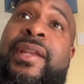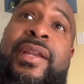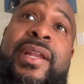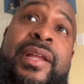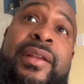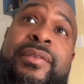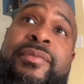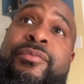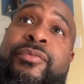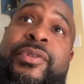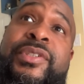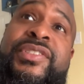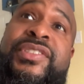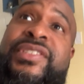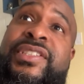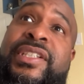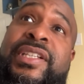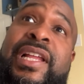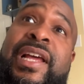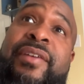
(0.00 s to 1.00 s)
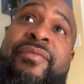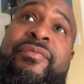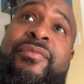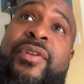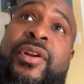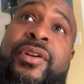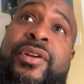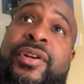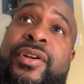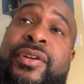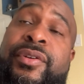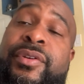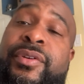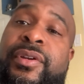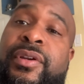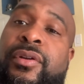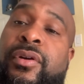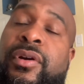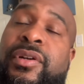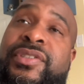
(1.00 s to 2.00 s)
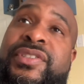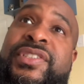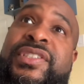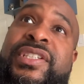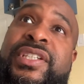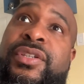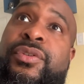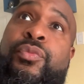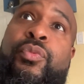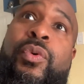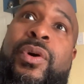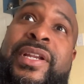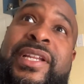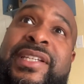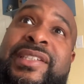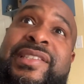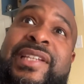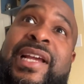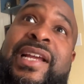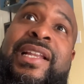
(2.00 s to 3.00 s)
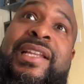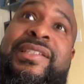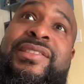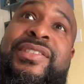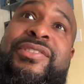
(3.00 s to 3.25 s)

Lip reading: and we still haven't heard or seen what exactly